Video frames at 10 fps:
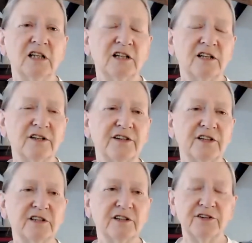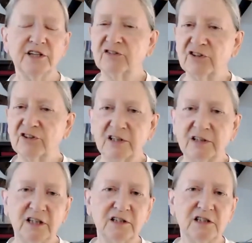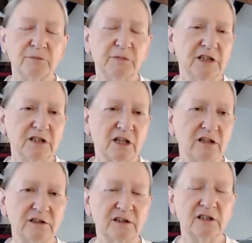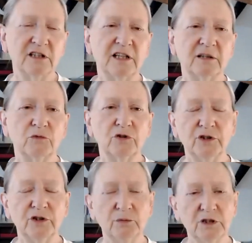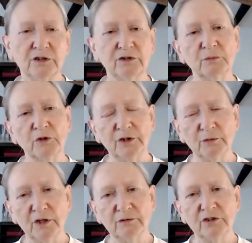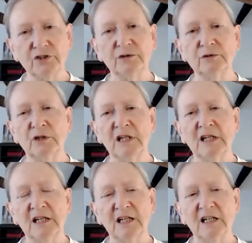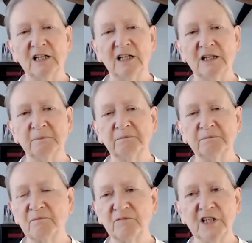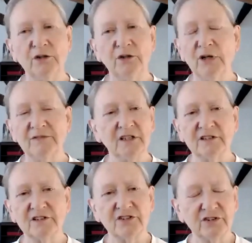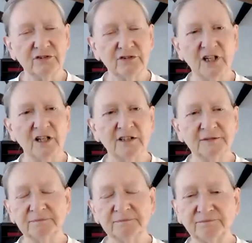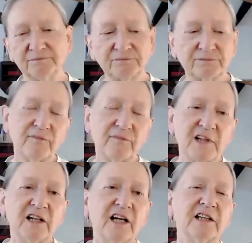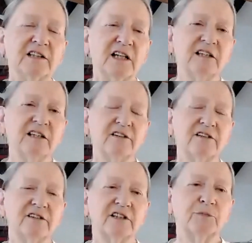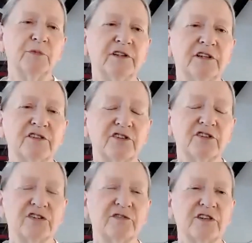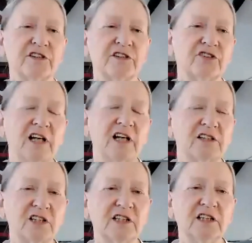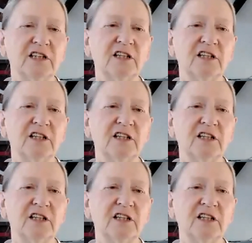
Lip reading: the things that need to be done and what you will do and what you won't do, then you haven't understood Gyan. And I had another experience of this actually,